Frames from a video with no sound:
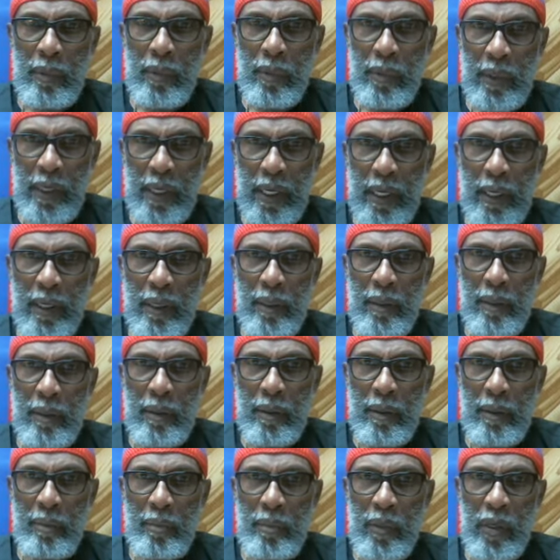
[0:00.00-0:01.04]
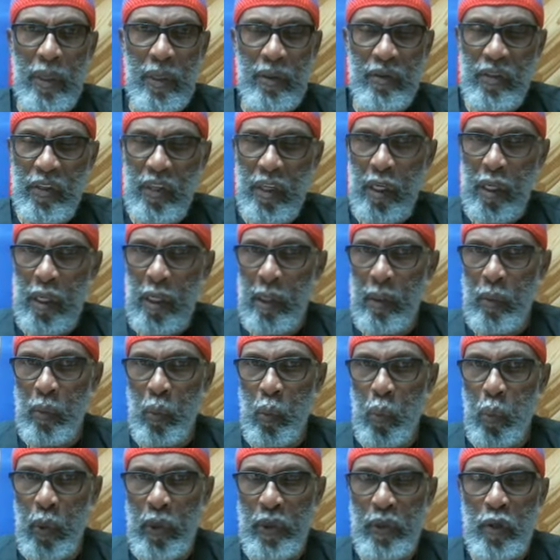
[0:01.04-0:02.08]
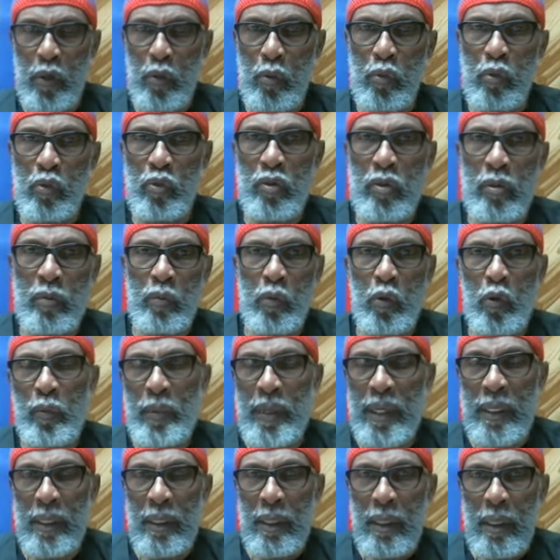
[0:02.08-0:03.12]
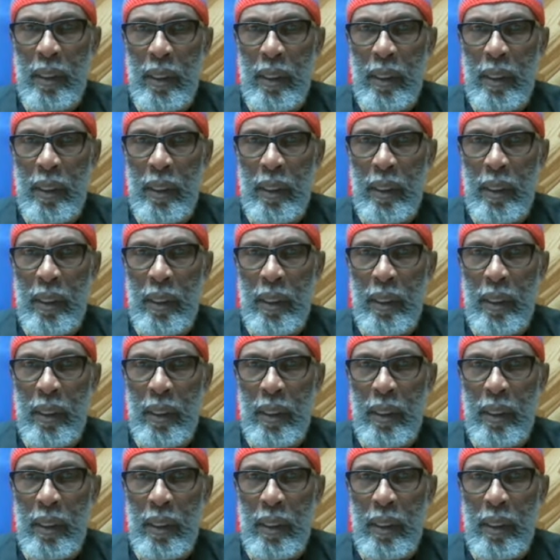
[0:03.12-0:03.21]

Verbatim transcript: Okay? Because again, when the Jerusalem movement